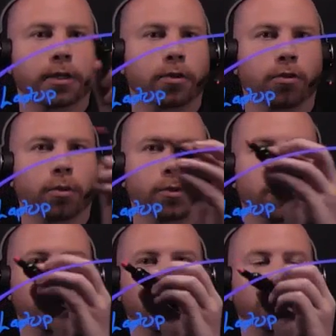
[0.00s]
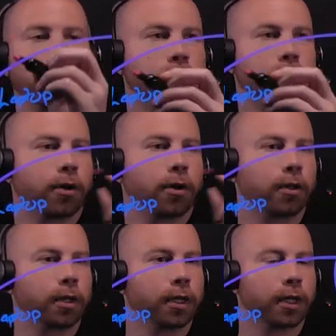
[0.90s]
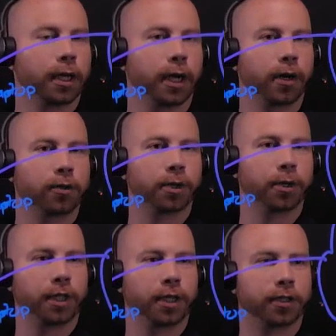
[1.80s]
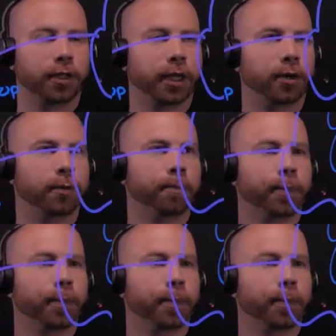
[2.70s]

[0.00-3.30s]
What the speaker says: crypto tunnel out to my SASE cloud,